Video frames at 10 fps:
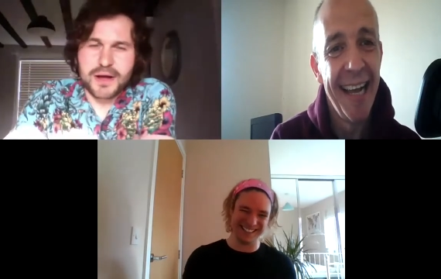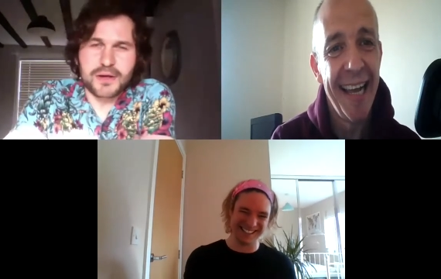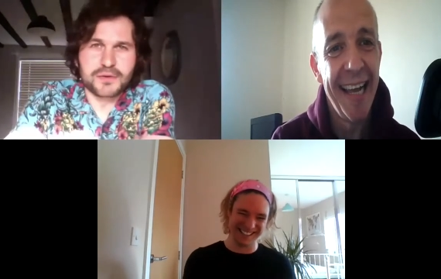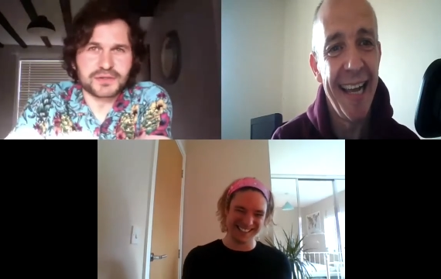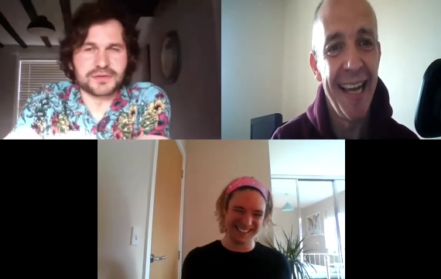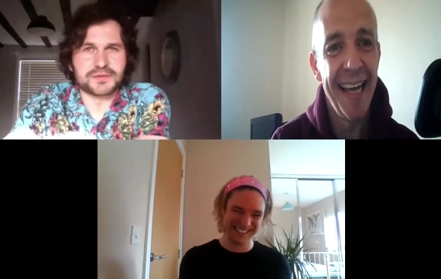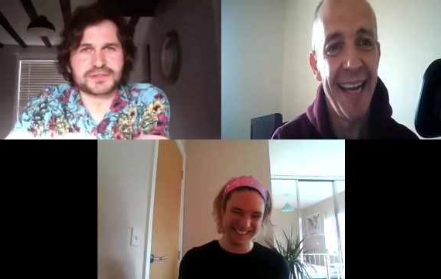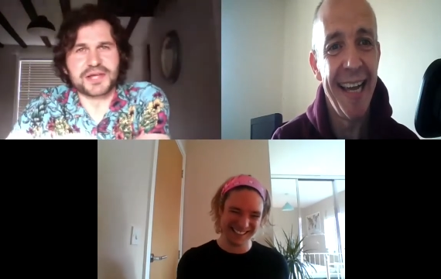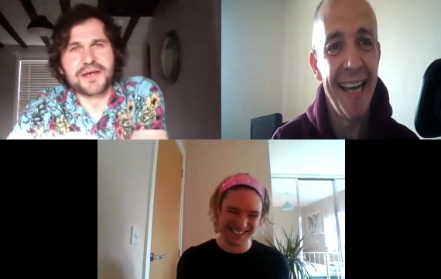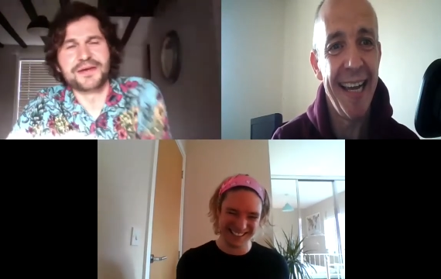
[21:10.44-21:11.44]

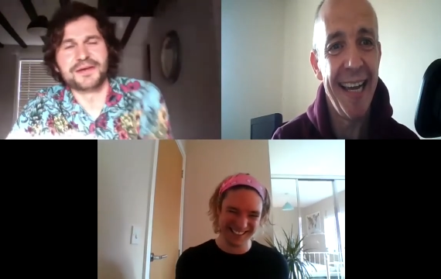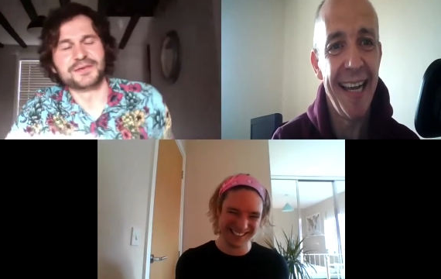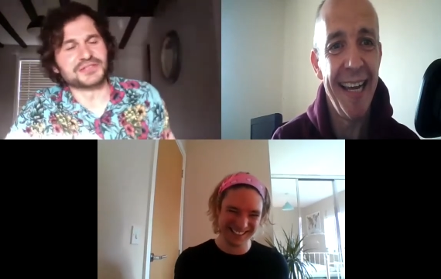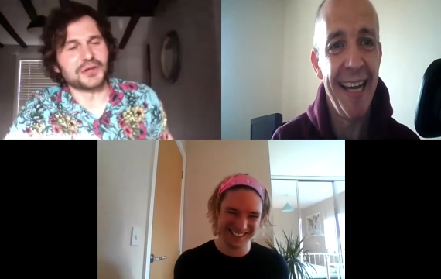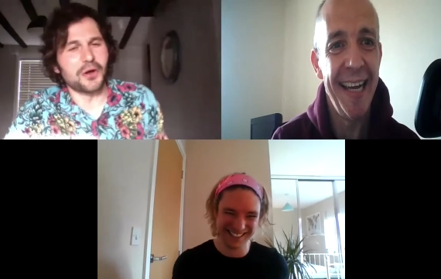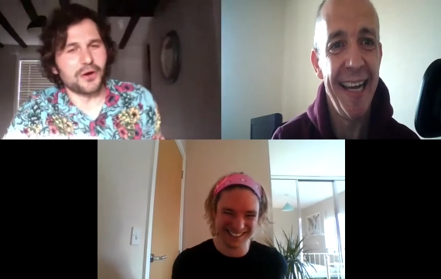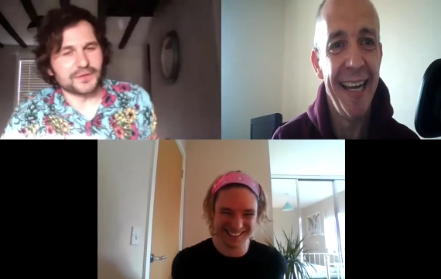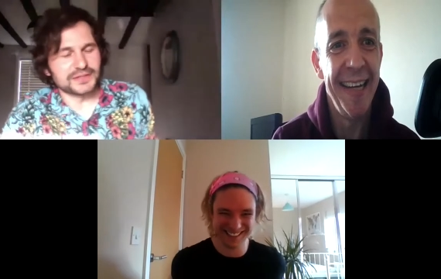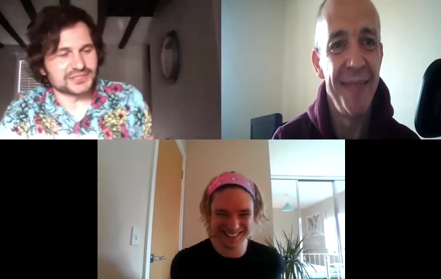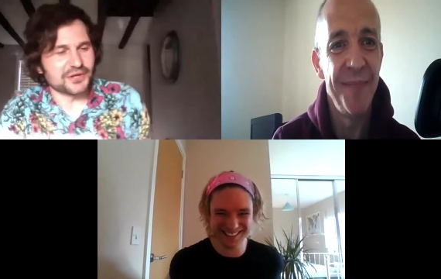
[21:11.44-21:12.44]
Speaker 1: there's, a lot of
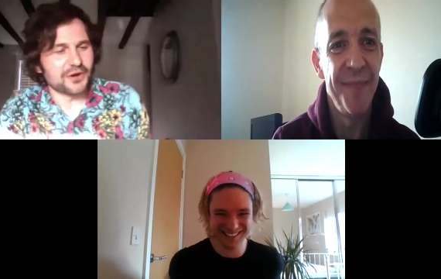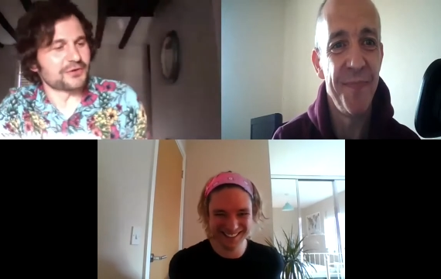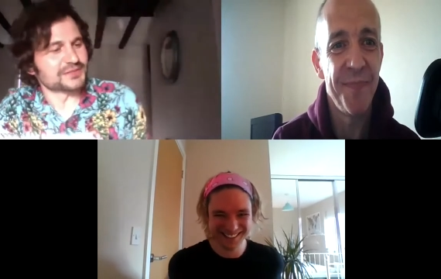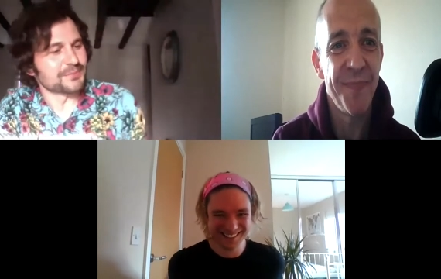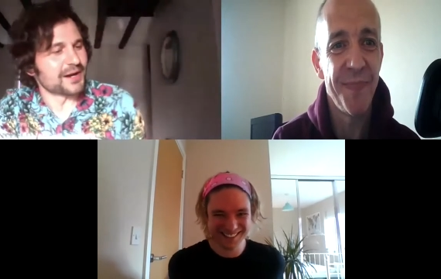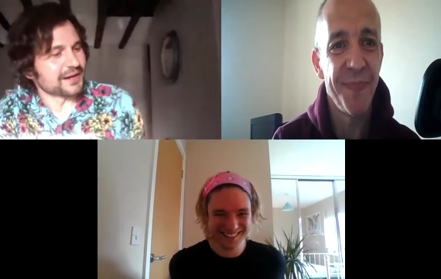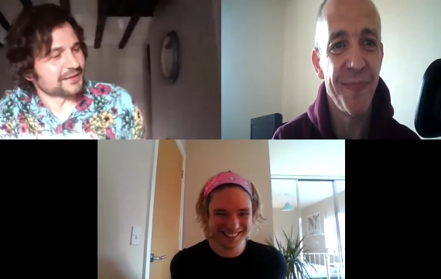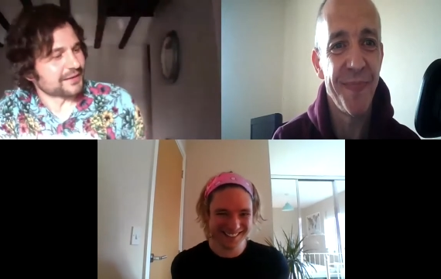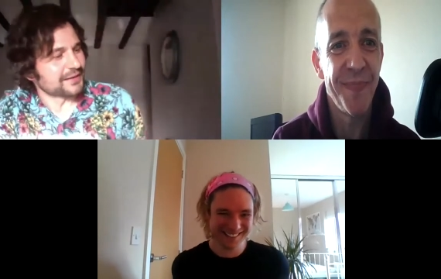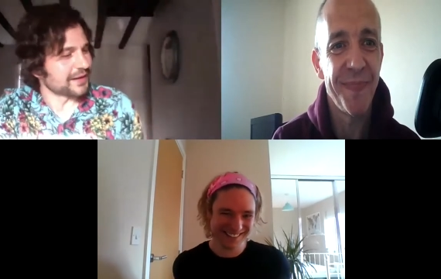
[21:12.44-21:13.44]
these stories, Mark,
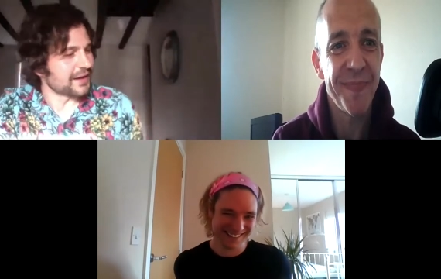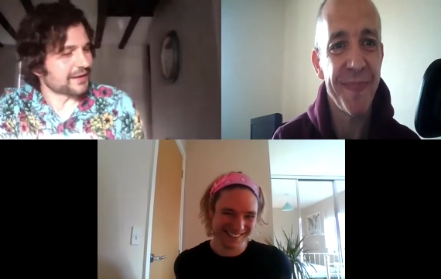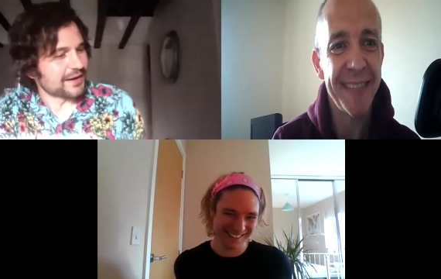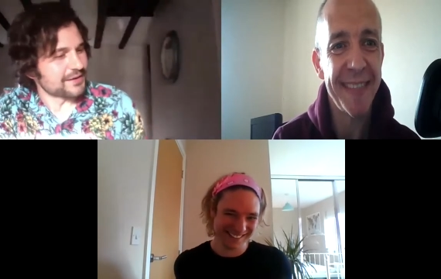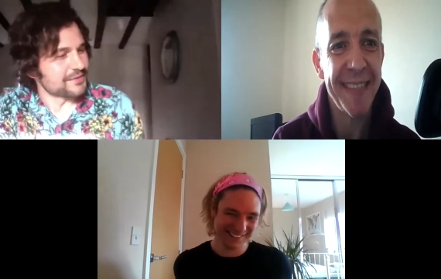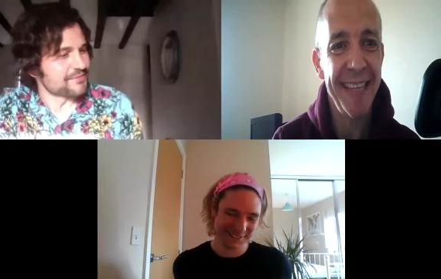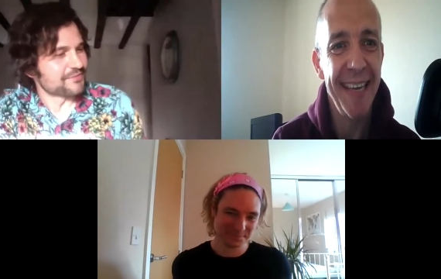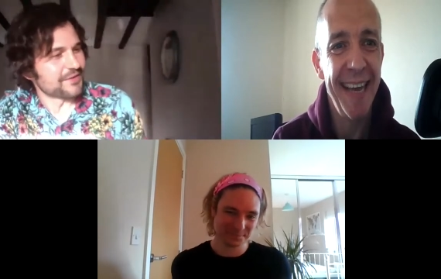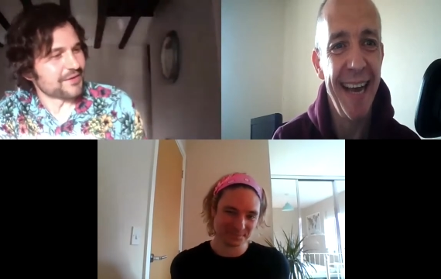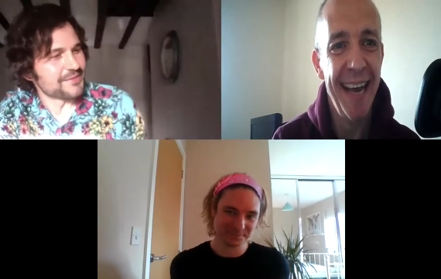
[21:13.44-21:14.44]
that get kind of,
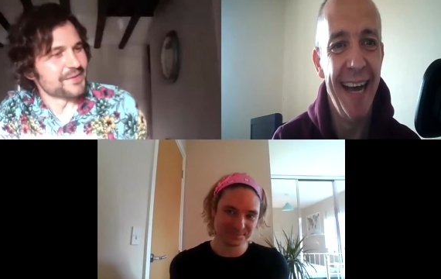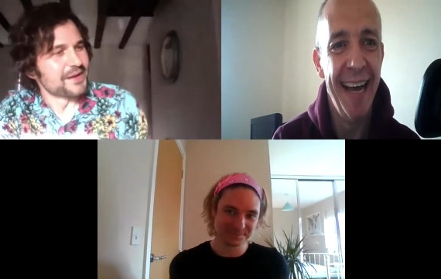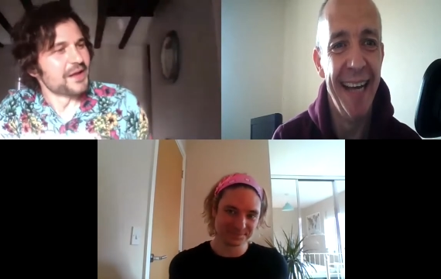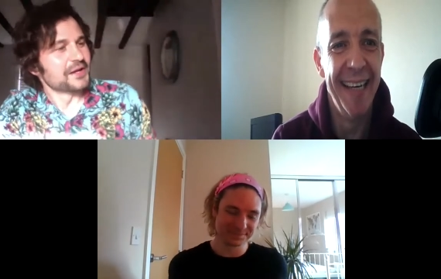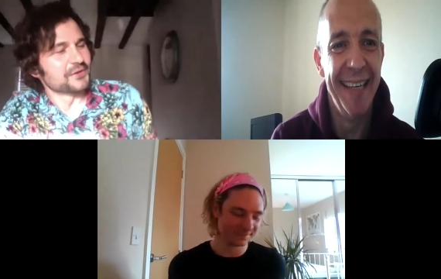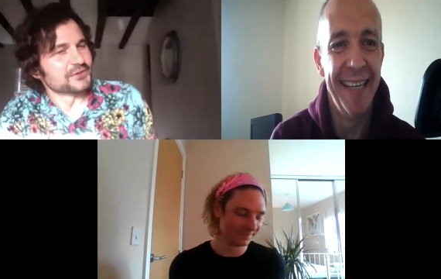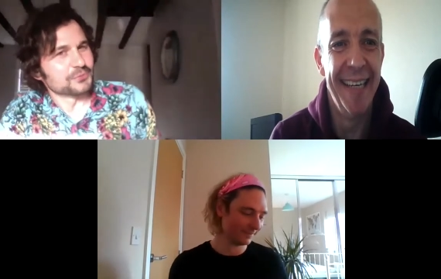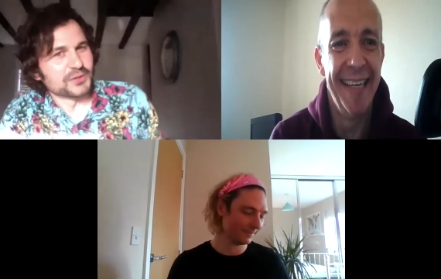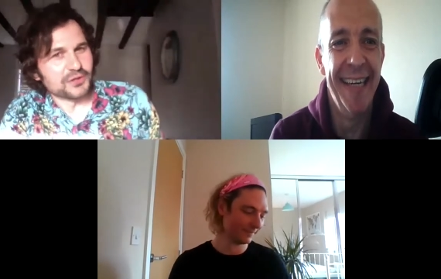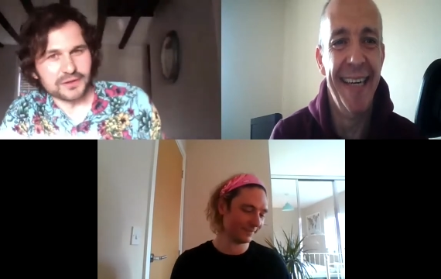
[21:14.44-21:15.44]
um, you know, we
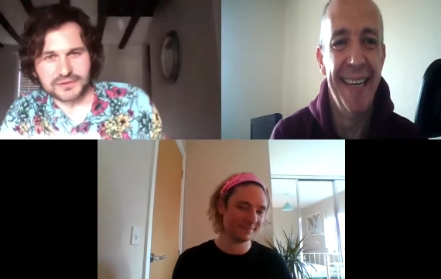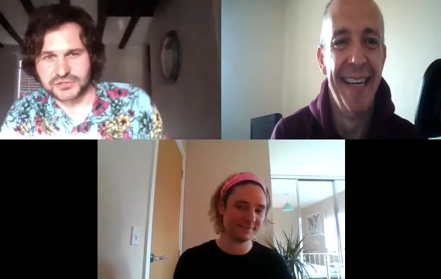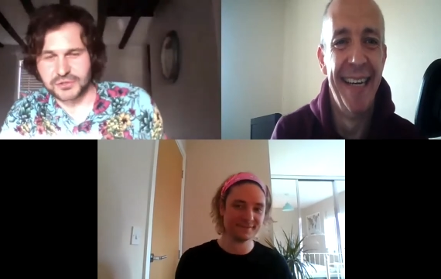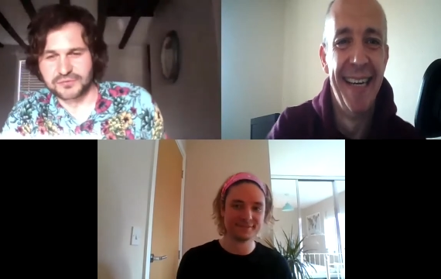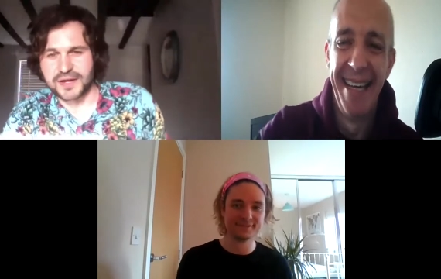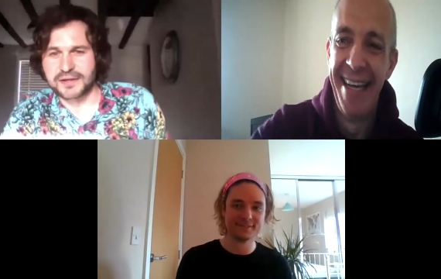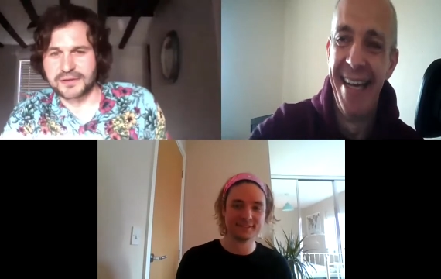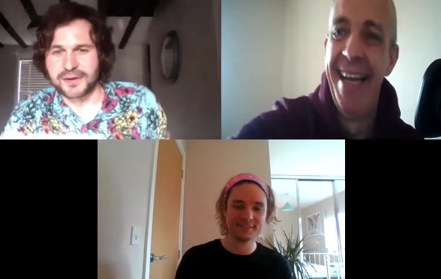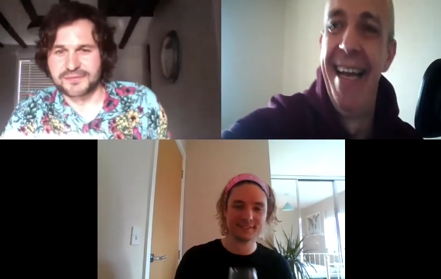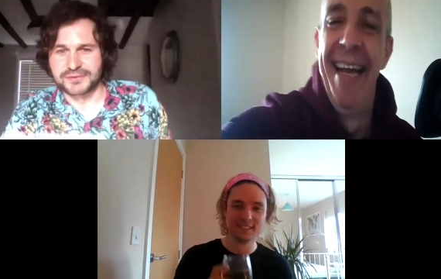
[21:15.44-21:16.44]
don't let the truth get in the
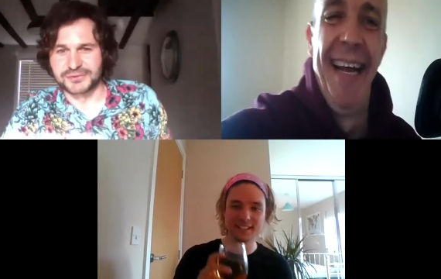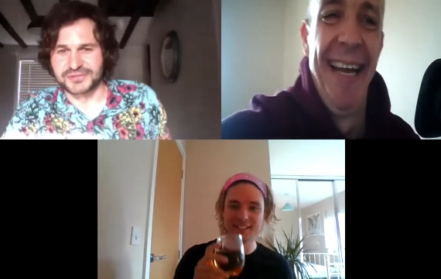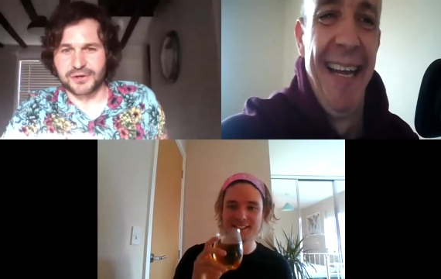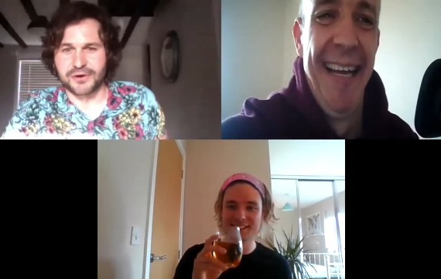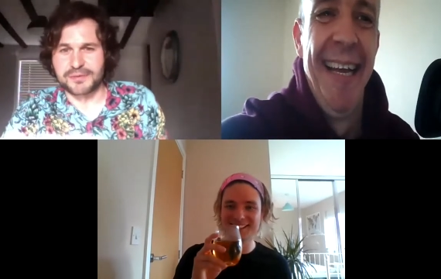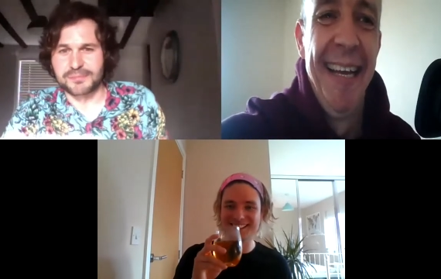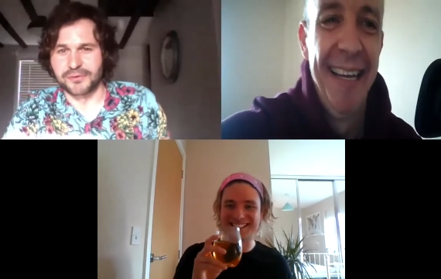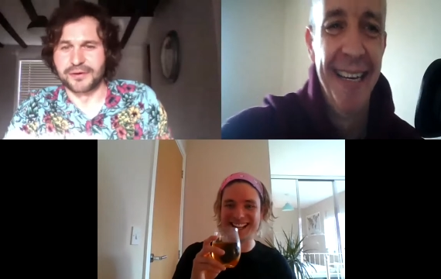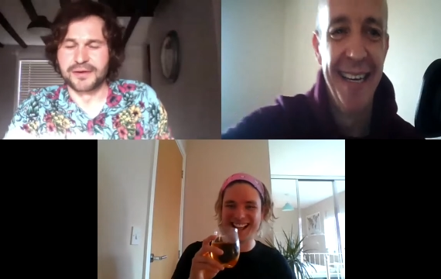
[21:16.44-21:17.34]
way of a good story, but